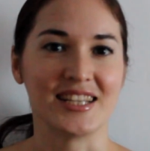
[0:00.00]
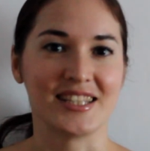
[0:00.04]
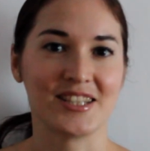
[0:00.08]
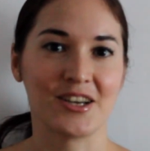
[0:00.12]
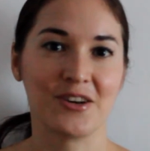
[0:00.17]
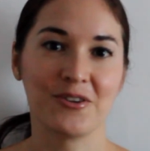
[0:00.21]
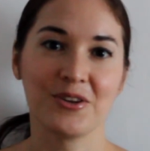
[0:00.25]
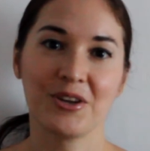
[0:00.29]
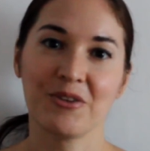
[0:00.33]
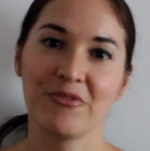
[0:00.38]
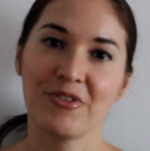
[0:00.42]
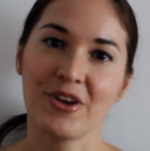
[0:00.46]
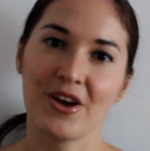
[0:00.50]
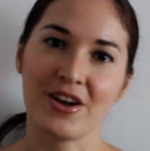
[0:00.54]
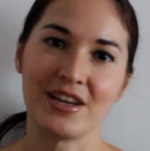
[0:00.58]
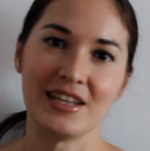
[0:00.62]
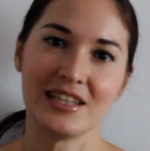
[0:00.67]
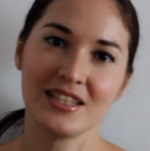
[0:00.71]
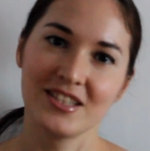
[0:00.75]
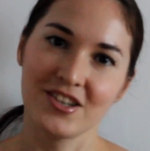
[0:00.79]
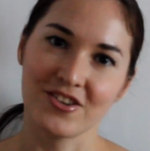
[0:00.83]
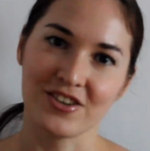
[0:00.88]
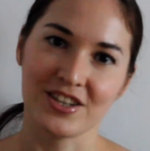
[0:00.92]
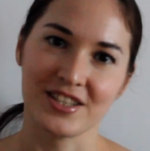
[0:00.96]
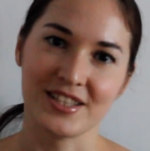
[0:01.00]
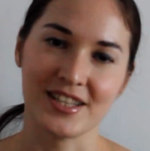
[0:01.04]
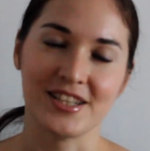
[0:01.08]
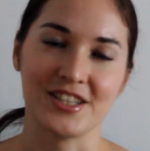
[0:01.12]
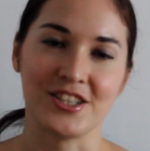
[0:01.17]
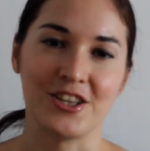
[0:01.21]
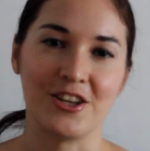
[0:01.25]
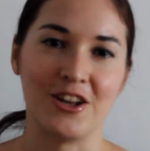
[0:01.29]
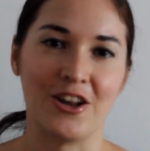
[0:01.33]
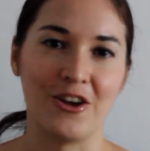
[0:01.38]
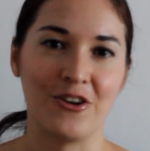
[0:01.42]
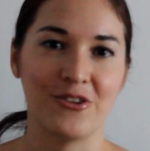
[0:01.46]
So if you are interested
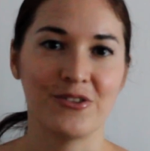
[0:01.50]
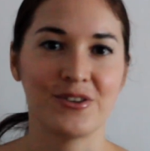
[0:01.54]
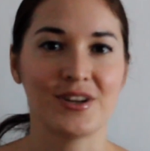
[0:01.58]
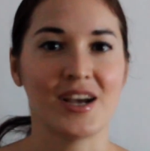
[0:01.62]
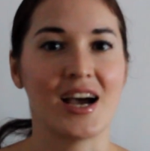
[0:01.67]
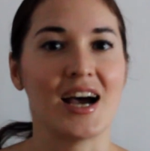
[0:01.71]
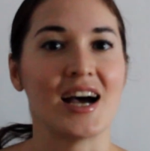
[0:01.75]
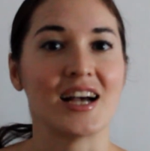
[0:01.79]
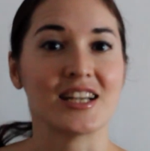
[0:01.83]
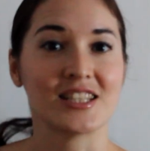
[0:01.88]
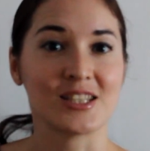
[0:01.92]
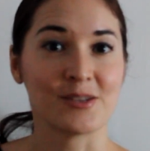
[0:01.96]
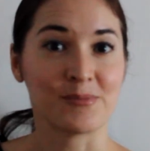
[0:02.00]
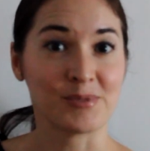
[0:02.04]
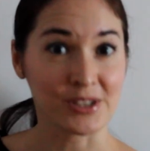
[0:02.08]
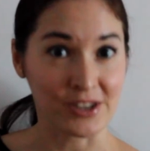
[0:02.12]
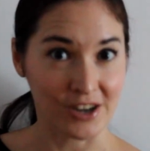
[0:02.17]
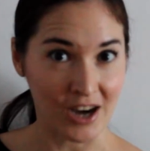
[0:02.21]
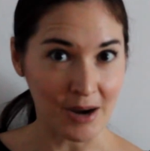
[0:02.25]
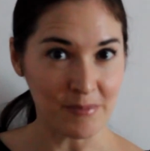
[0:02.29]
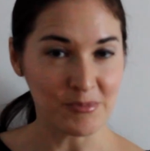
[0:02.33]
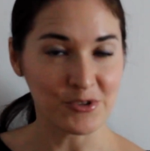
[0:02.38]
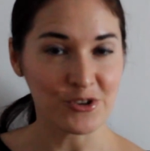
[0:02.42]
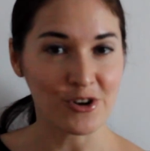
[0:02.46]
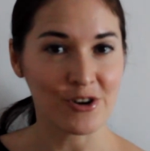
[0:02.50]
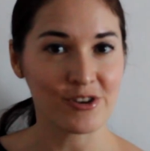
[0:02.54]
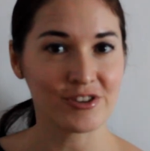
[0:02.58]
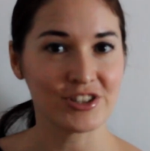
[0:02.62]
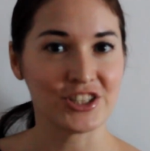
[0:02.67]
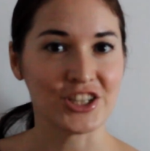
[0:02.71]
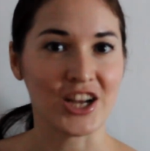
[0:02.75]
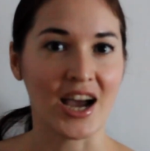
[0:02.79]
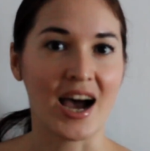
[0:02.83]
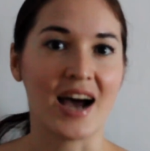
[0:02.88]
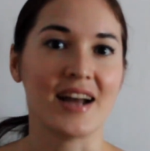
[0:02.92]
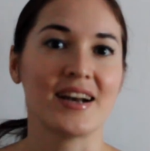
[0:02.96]
to learn, subscribe to our
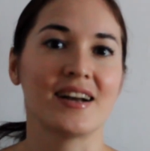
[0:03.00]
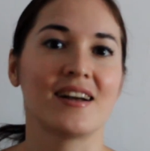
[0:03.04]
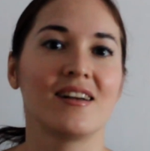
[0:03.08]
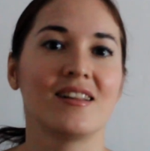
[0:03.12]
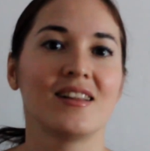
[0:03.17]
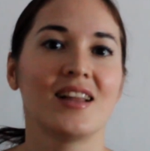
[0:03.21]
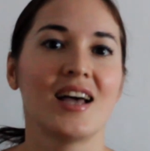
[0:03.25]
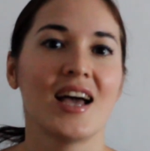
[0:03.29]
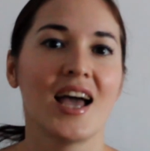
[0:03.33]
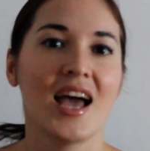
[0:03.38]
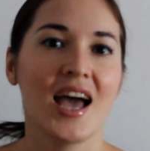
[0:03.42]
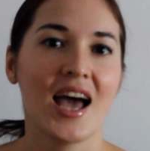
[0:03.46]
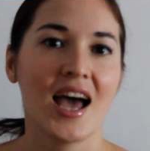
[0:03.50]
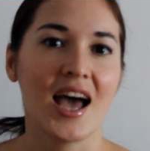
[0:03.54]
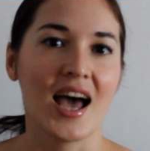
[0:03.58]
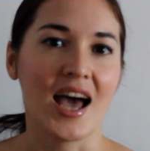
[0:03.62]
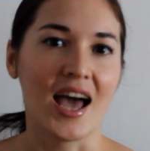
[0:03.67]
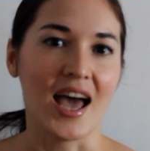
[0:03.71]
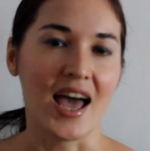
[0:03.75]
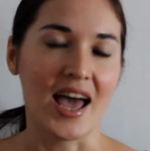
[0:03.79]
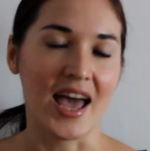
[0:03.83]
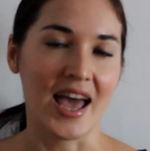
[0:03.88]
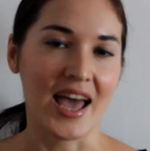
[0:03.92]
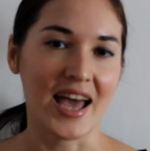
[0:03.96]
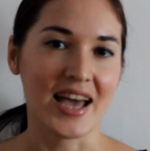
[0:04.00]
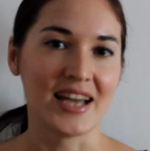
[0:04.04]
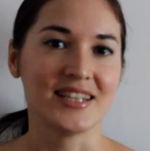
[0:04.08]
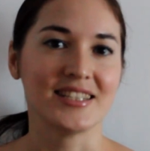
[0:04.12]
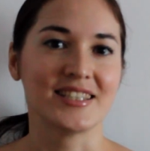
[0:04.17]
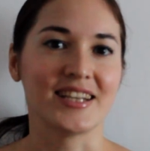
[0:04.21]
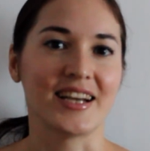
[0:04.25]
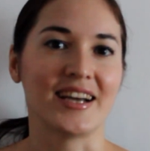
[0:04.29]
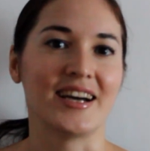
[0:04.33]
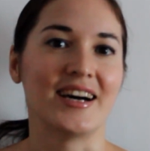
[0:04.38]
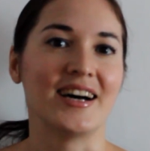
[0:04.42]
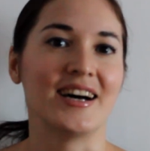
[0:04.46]
channel
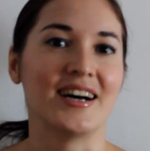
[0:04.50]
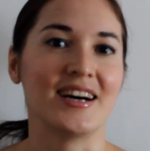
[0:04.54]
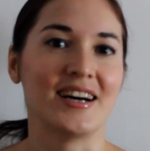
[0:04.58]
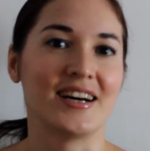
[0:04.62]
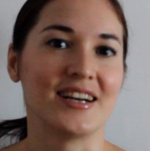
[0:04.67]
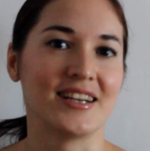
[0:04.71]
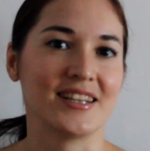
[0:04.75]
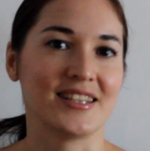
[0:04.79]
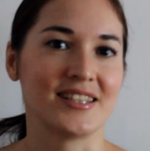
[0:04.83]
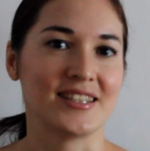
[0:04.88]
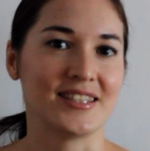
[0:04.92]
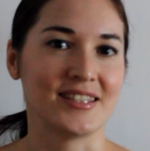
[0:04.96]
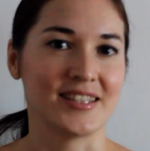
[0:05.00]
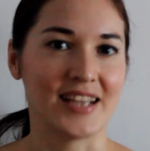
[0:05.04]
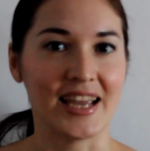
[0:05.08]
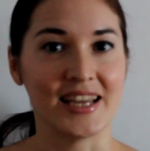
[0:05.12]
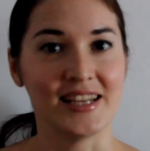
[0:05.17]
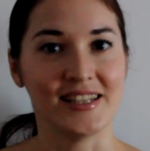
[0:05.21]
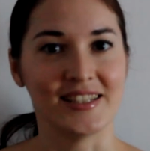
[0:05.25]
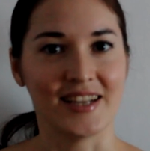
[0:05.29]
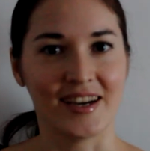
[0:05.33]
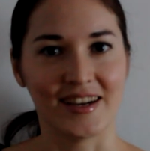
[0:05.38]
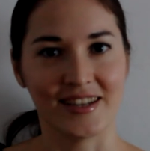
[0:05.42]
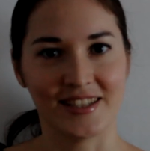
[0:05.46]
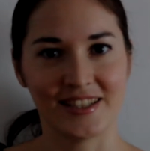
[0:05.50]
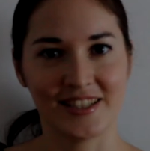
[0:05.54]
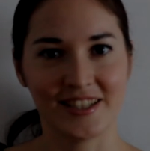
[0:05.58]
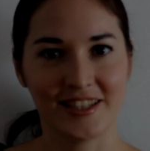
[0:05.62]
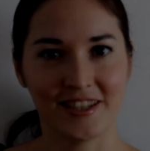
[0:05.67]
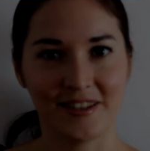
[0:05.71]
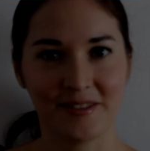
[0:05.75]
and stay in touch.